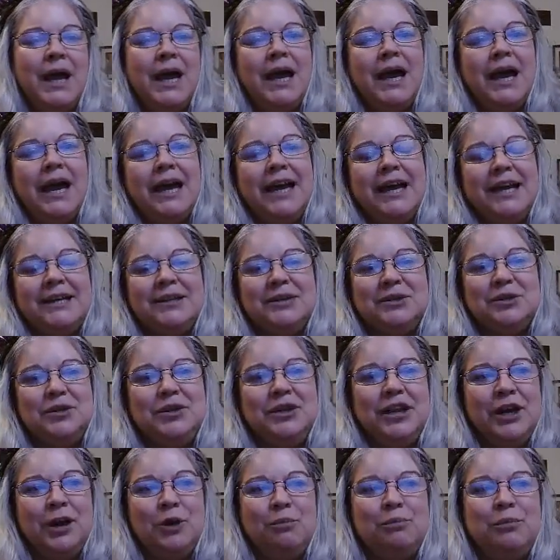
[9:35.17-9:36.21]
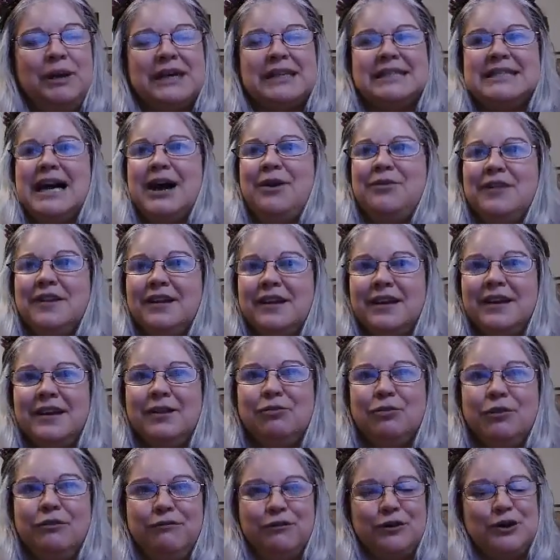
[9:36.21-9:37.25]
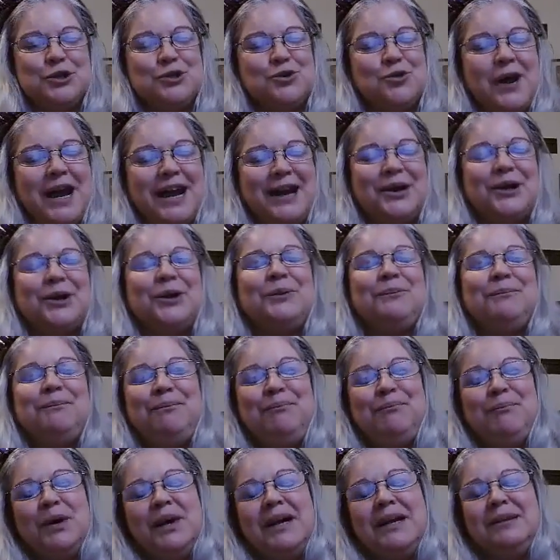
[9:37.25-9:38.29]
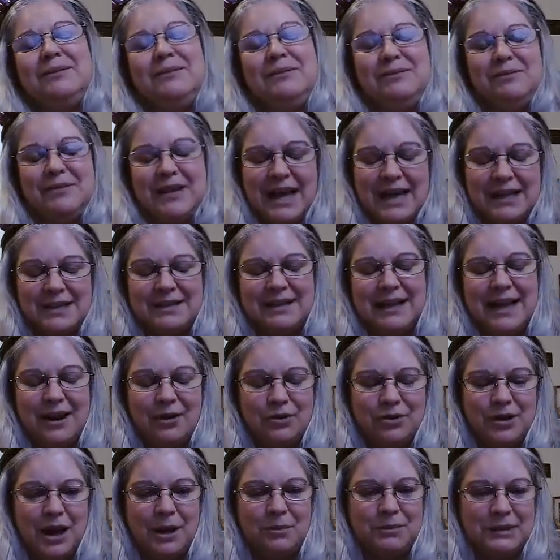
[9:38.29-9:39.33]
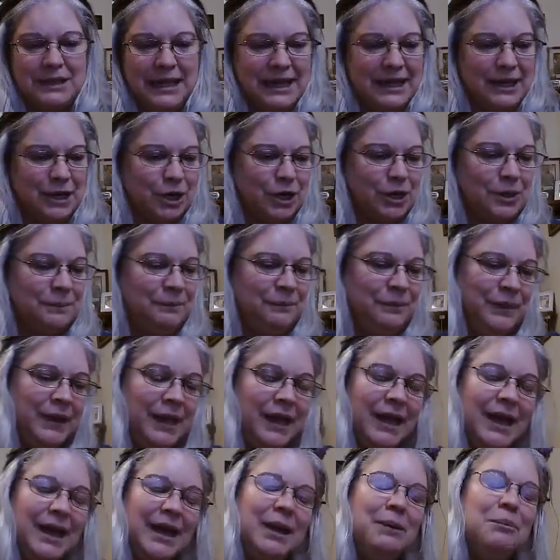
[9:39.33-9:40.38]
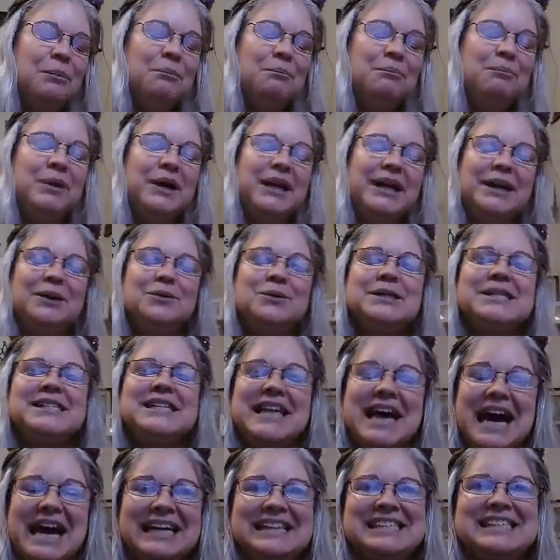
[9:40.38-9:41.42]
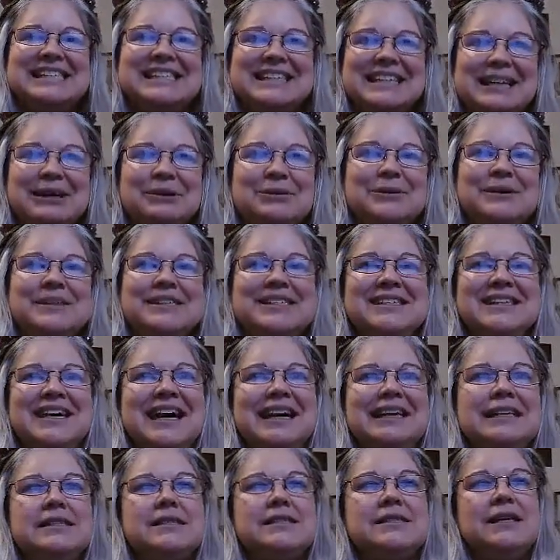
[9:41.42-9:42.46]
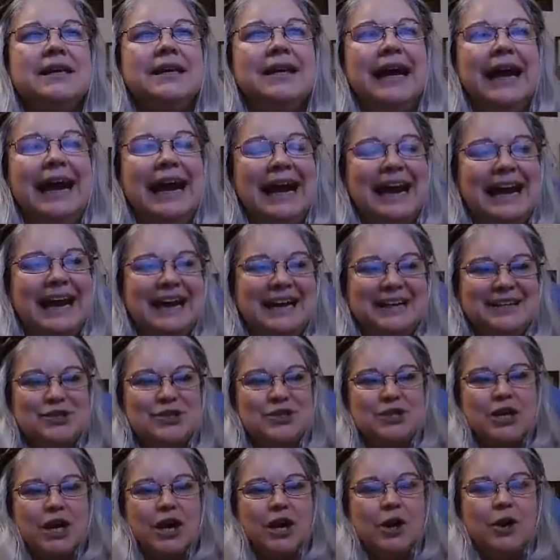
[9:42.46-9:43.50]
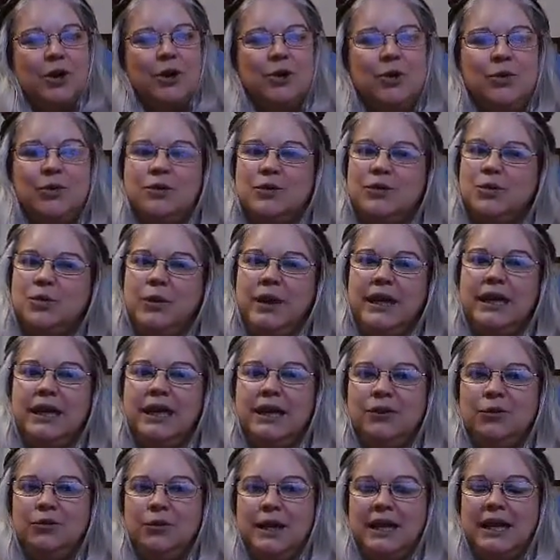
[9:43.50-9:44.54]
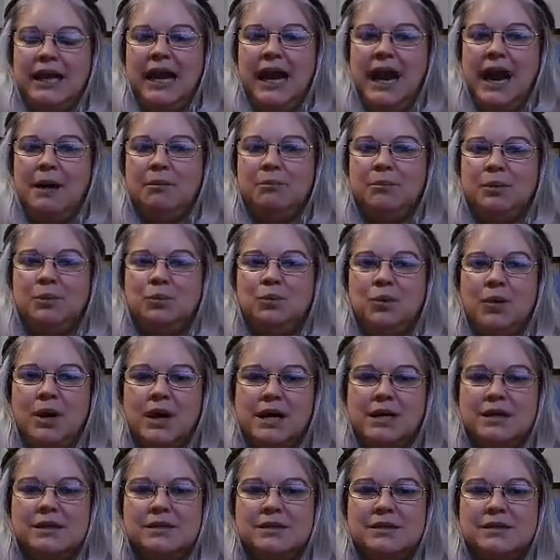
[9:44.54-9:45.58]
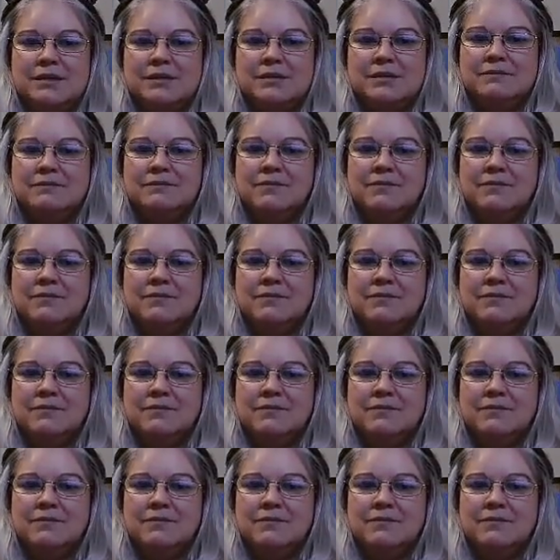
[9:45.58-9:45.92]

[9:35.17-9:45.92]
and picked out the refrigerator, but that'll come later. But it was nice. It was nice. And so the weekend recap was,